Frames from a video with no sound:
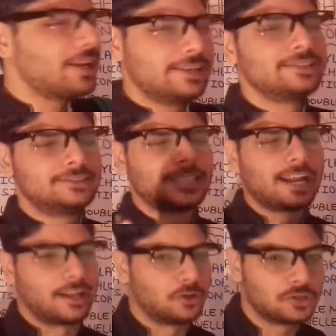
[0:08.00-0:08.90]
my
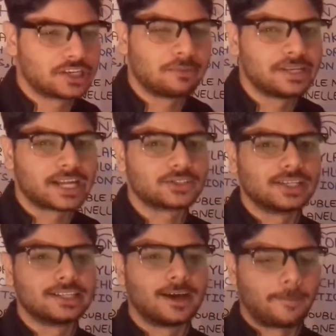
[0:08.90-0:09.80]
channel whose name is
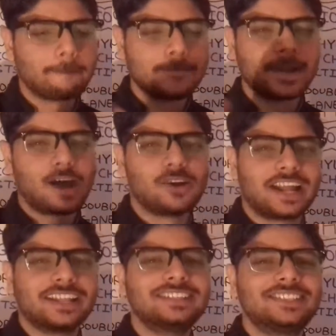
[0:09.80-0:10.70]
actually the Rahul
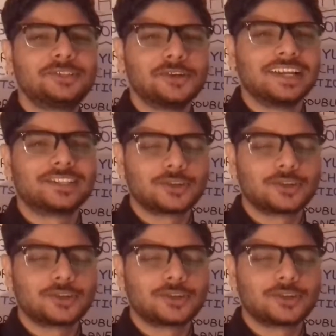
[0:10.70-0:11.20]
Anand tutorial.